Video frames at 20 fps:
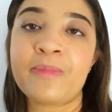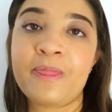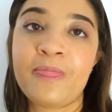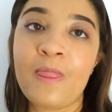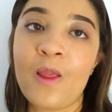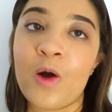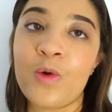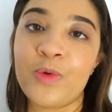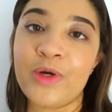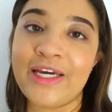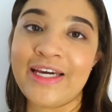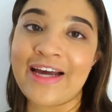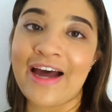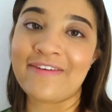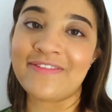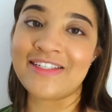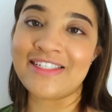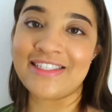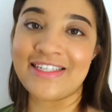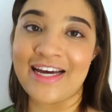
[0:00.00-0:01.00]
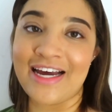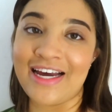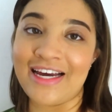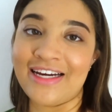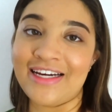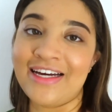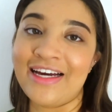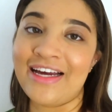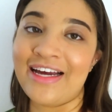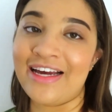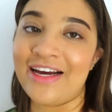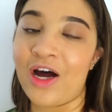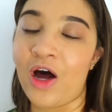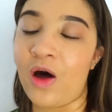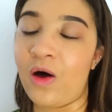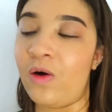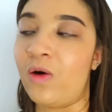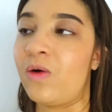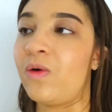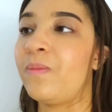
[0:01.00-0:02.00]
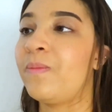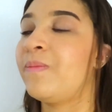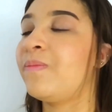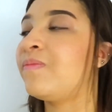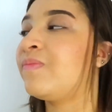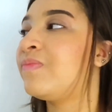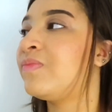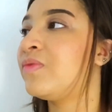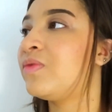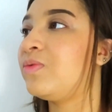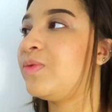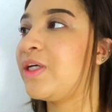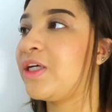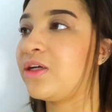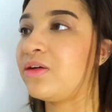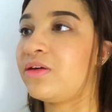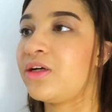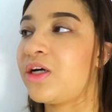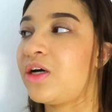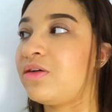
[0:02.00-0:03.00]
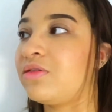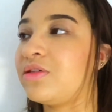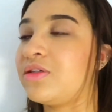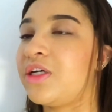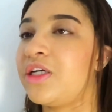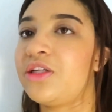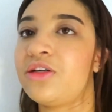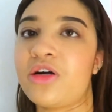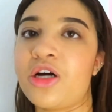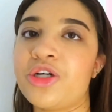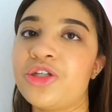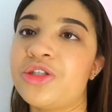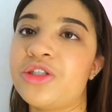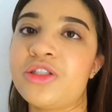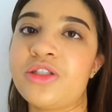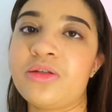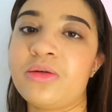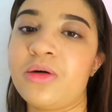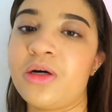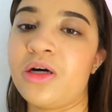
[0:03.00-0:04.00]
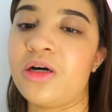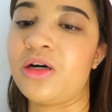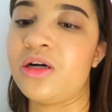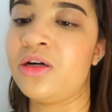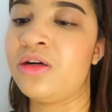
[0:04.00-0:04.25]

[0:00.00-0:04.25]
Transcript: we have to stay home. We can only go to like the grocery store